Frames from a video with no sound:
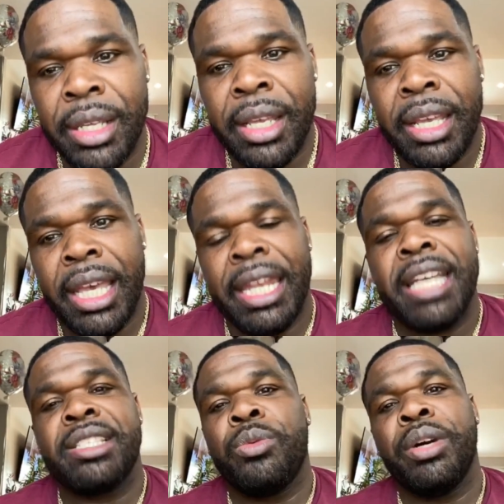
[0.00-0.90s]
And
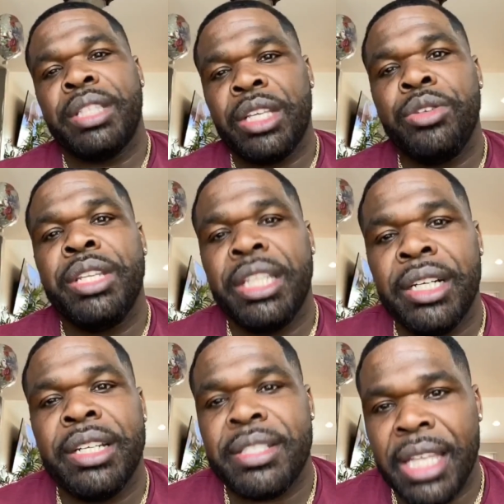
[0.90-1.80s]
that's the one thing you need to
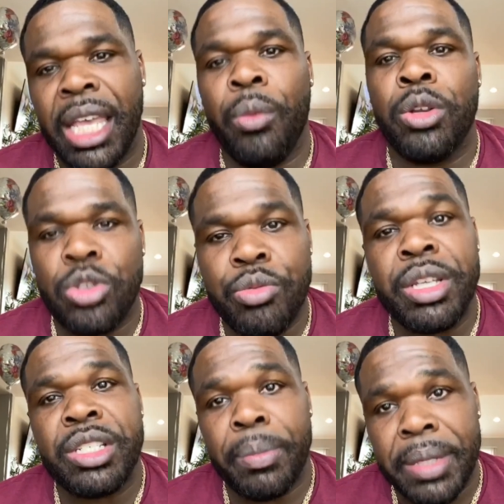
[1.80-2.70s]
understand. Once you
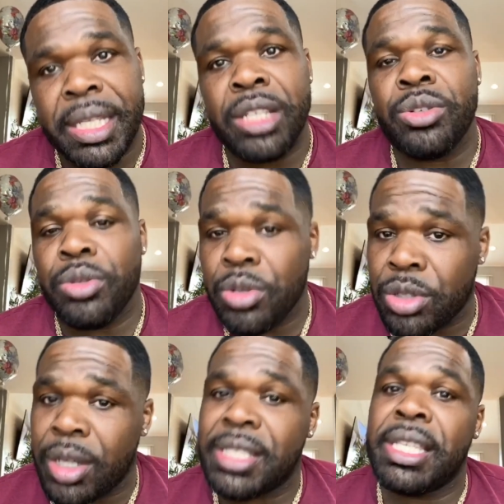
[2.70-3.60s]
reach your potential and you
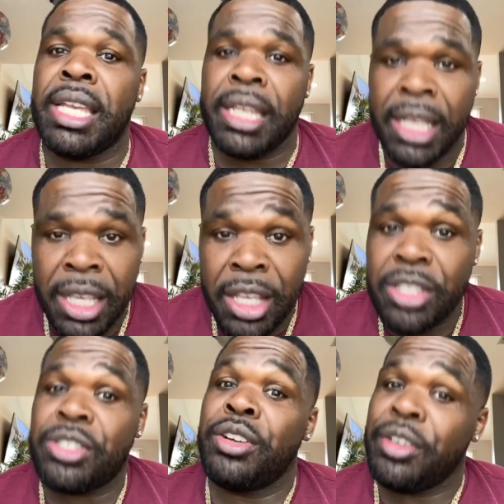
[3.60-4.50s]
start seeing
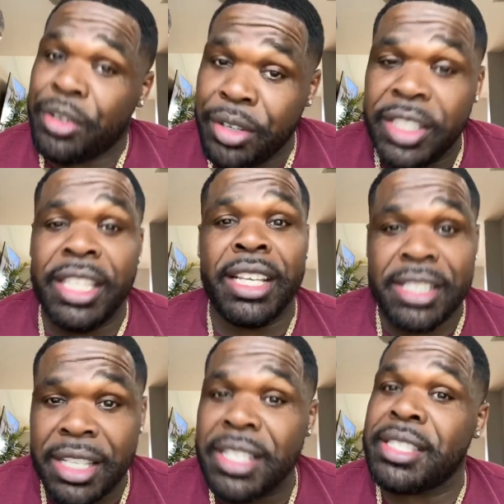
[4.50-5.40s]
certain good things
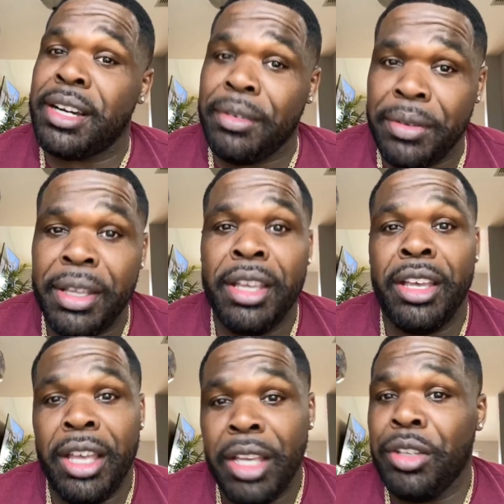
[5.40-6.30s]
in yourself,
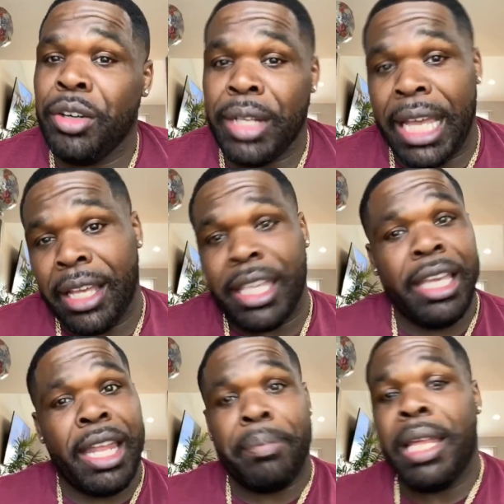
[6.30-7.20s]
you know, like a kid
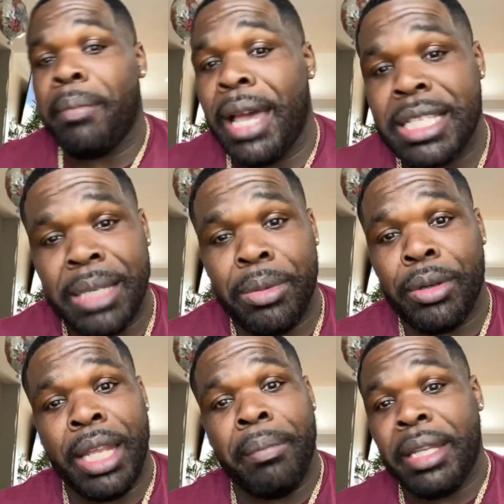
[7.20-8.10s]
that play basketball,
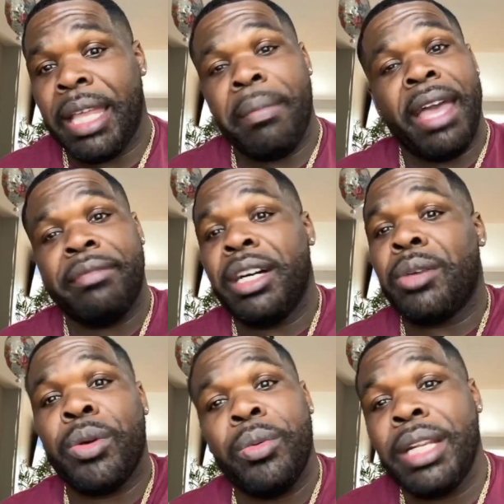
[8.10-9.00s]
they may have dunked
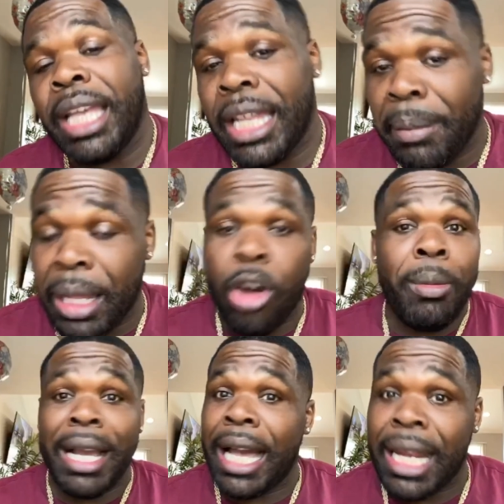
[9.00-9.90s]
with one hand. They be like, oh
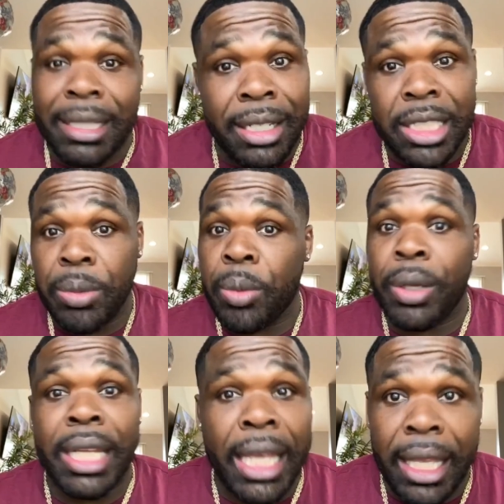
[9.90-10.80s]
my God, I dunked it with one
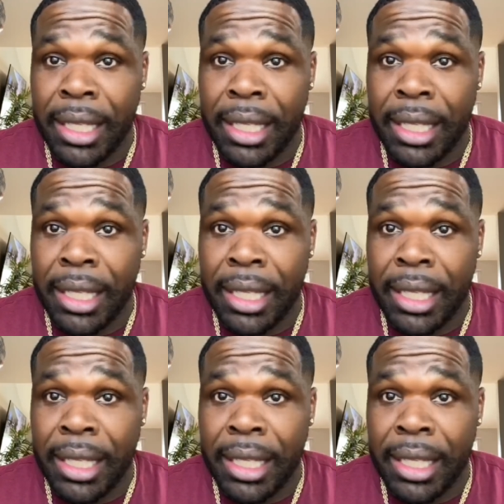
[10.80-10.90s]
hand.